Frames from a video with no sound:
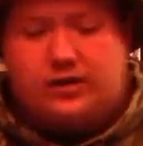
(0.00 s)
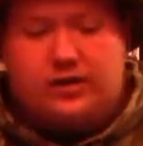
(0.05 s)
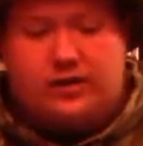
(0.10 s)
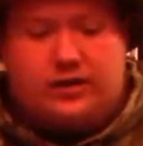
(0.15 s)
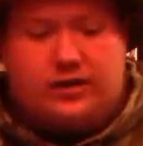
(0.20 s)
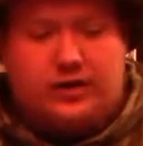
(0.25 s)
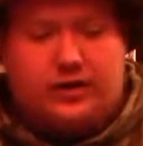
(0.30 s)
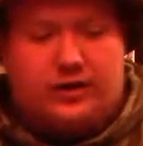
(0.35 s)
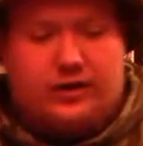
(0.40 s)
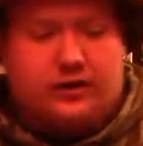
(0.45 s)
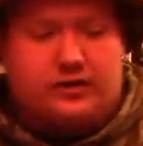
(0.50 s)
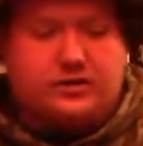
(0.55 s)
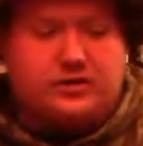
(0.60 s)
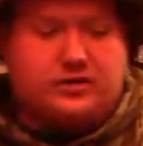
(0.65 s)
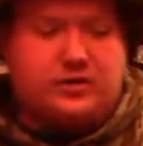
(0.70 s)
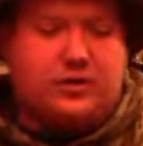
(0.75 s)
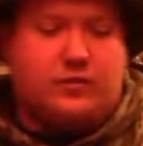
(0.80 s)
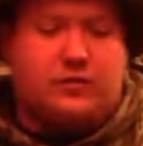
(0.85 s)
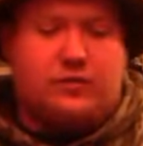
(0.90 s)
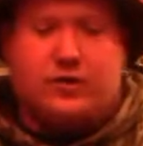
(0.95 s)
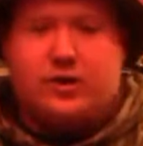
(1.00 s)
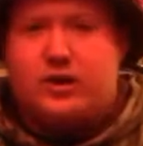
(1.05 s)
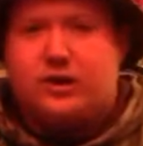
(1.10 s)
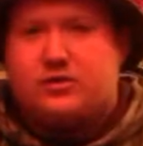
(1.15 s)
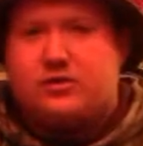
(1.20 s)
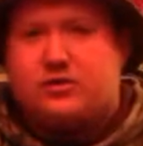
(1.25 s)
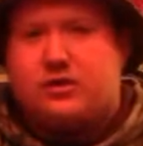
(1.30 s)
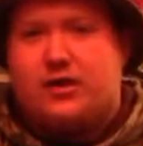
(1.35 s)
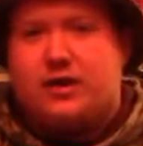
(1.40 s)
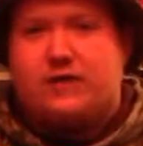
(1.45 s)
Some
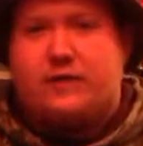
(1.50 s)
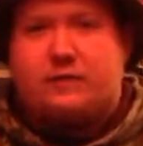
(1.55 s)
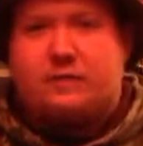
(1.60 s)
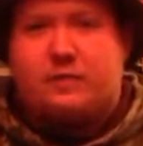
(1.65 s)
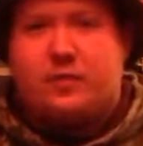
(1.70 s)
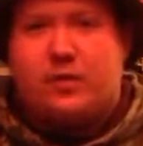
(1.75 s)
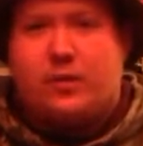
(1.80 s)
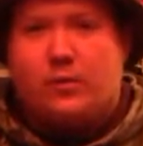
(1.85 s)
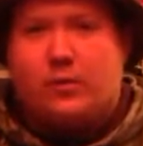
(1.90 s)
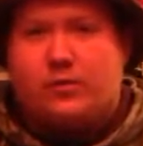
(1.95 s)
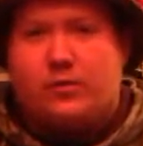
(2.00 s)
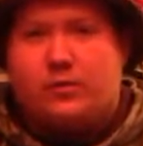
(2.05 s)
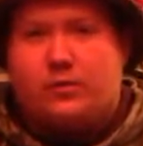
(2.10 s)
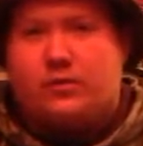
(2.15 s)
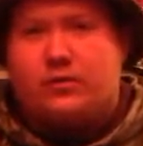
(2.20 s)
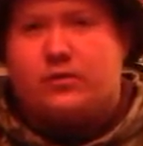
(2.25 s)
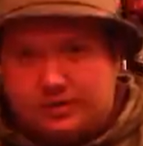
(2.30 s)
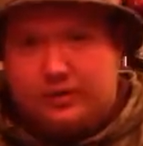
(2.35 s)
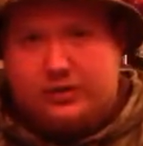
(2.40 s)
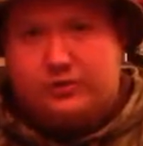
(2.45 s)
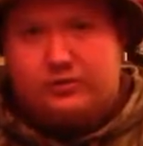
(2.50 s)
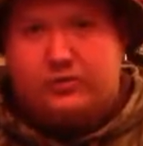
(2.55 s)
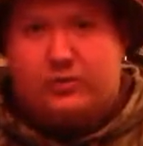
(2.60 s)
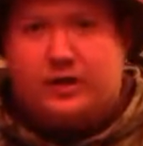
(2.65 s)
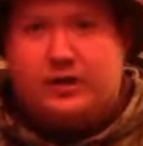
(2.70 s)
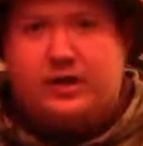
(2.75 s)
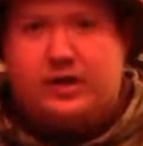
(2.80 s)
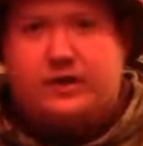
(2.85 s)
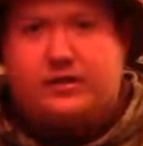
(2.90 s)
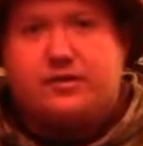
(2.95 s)
rods will have both, but the
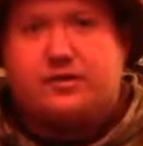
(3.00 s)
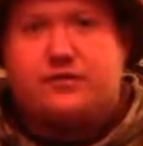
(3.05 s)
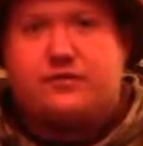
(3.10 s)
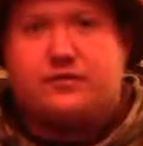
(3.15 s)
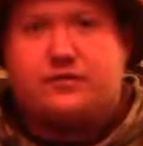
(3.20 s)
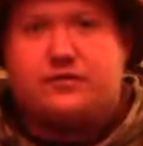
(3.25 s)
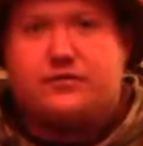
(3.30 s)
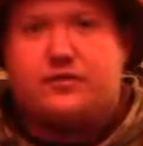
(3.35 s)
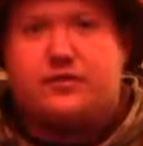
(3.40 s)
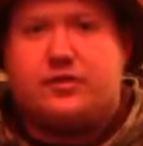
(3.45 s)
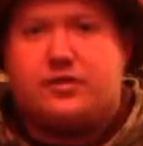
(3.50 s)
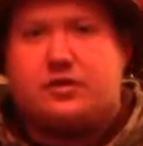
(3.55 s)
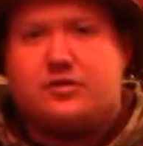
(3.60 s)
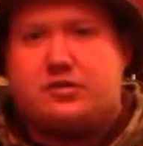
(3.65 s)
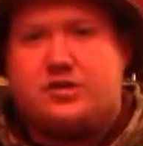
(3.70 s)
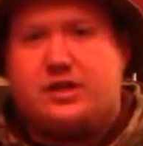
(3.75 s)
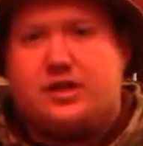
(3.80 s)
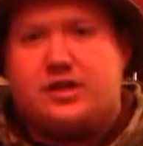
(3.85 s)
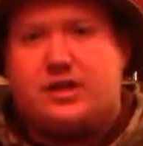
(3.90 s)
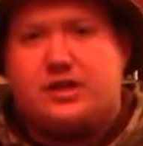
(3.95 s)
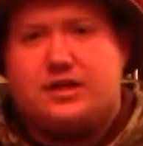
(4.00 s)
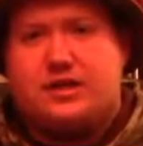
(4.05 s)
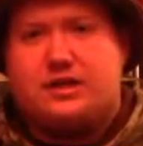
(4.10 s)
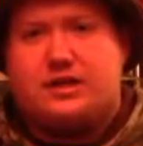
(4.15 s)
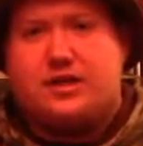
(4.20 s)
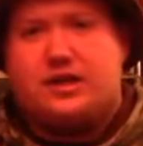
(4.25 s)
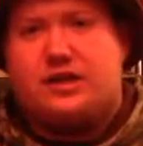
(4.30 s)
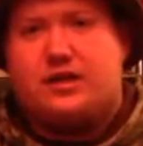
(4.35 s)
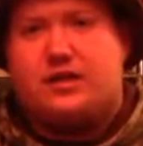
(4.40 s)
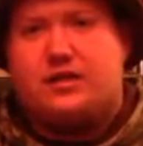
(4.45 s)
rod I use for the jigs
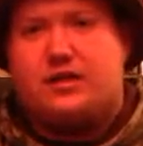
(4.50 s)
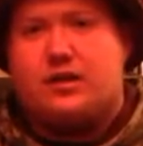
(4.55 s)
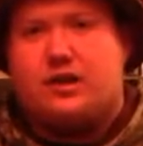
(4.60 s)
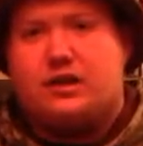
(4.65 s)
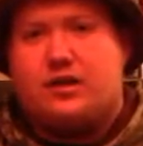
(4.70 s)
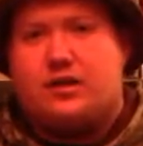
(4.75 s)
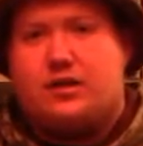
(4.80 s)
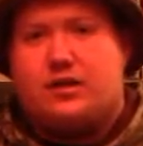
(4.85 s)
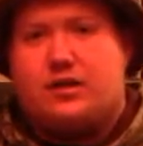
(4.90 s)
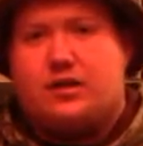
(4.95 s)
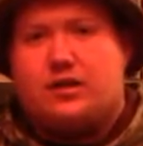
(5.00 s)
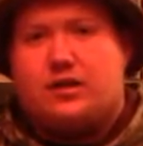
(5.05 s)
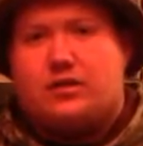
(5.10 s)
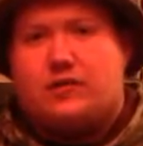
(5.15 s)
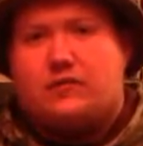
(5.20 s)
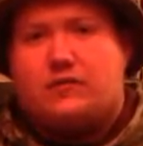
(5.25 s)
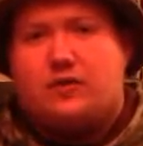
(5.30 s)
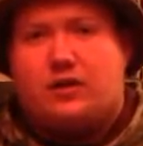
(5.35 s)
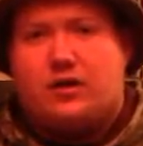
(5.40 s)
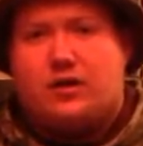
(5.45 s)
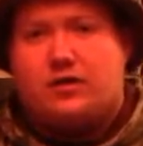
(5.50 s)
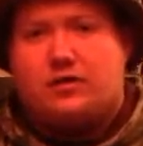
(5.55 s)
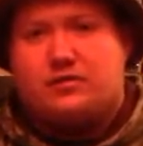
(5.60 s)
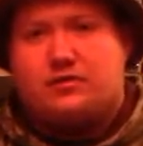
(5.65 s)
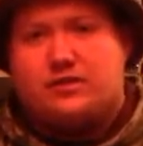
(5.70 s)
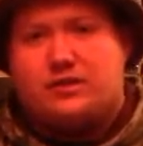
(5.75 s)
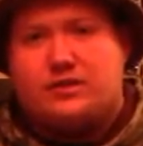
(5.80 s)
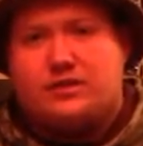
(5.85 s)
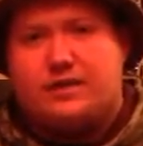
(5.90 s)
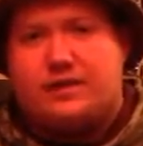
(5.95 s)
and
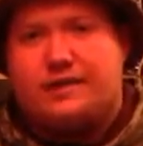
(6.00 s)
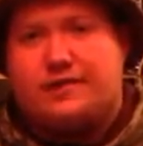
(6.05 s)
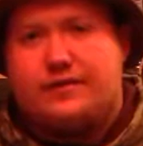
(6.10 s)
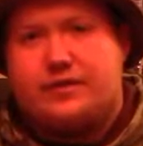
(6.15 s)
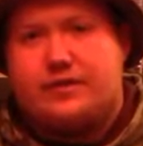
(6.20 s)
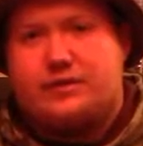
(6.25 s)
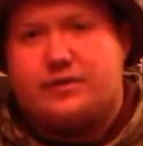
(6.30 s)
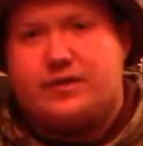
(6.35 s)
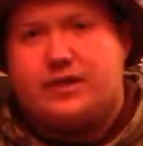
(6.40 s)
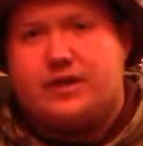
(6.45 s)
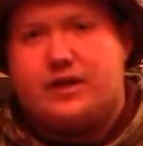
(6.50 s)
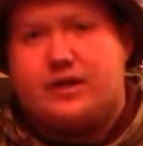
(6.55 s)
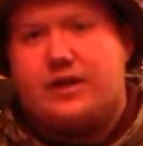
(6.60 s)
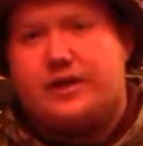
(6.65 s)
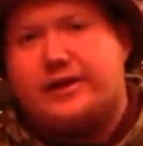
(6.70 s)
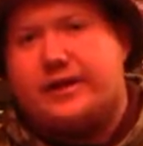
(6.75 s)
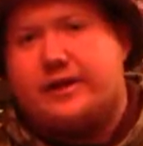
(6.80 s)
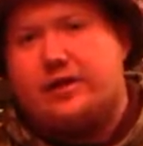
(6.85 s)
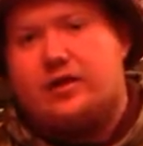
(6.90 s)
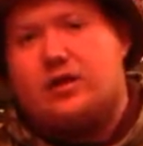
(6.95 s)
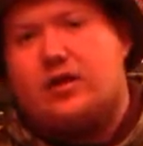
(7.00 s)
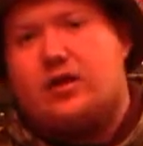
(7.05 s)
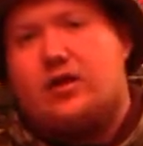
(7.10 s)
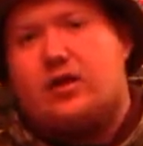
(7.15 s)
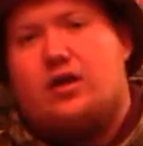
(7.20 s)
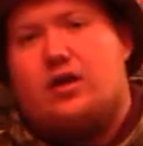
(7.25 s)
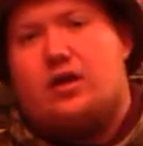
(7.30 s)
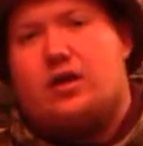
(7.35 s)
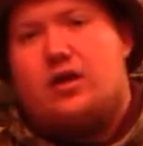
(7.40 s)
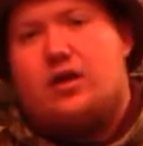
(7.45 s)
frogs, the 7.3 Ducket,
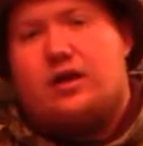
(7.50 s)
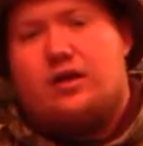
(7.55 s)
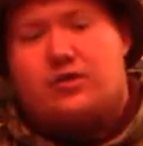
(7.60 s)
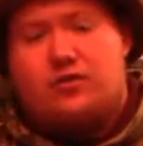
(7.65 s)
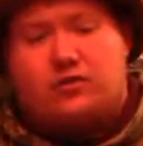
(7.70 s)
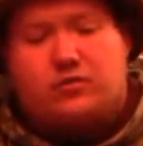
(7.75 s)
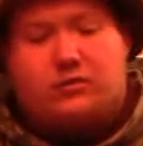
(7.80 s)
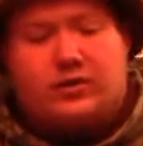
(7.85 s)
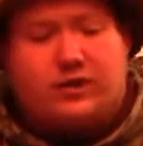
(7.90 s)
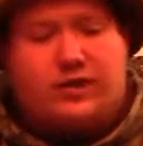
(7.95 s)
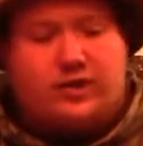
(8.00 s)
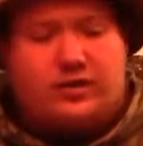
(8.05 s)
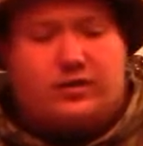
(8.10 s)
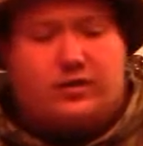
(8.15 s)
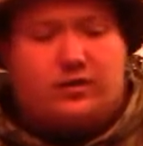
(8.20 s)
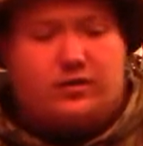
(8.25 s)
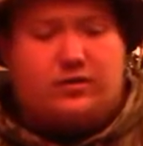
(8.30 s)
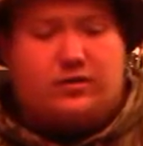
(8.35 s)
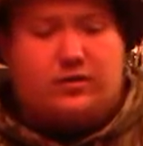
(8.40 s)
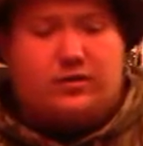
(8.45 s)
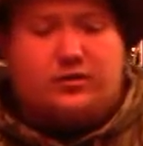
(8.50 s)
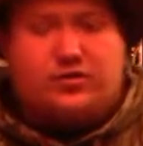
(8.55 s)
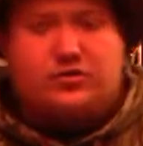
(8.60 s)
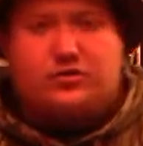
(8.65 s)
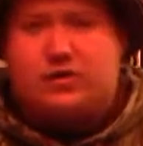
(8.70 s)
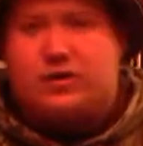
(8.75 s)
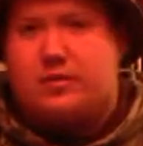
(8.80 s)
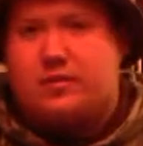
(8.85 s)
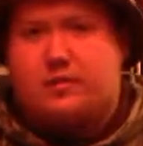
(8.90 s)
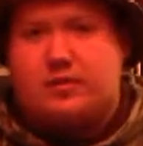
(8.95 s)
it'll get
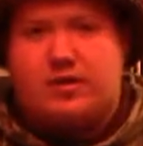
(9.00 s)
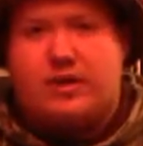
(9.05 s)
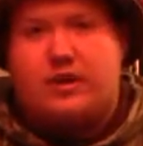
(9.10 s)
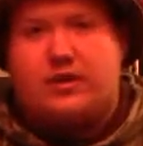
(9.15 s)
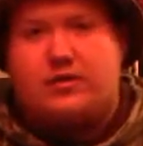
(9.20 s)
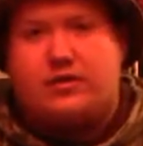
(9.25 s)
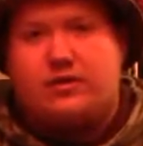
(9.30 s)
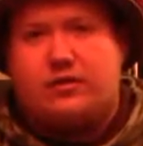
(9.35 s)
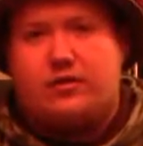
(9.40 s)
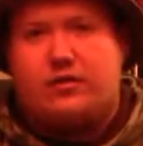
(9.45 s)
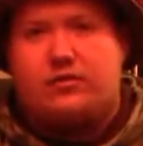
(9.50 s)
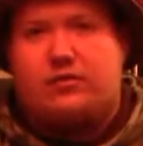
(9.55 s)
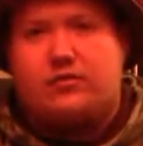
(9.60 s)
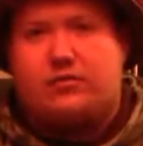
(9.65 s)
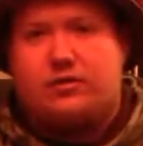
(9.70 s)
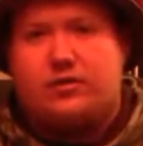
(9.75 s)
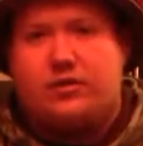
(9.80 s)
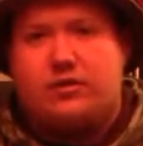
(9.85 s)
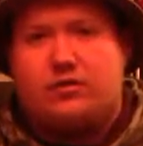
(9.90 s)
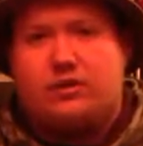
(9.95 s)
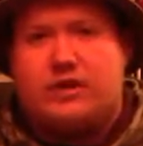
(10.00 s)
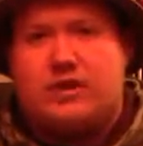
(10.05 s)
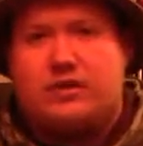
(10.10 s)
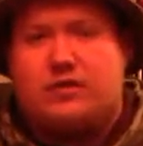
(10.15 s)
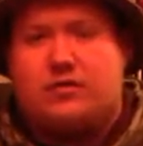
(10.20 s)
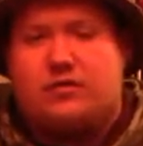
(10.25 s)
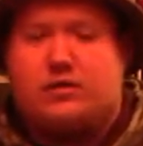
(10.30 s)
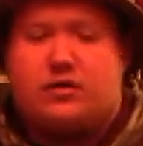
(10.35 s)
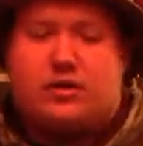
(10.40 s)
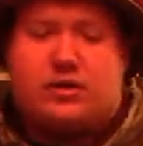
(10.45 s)
straight braid, no
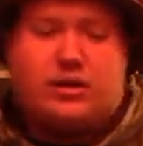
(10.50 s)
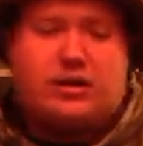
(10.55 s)
leader.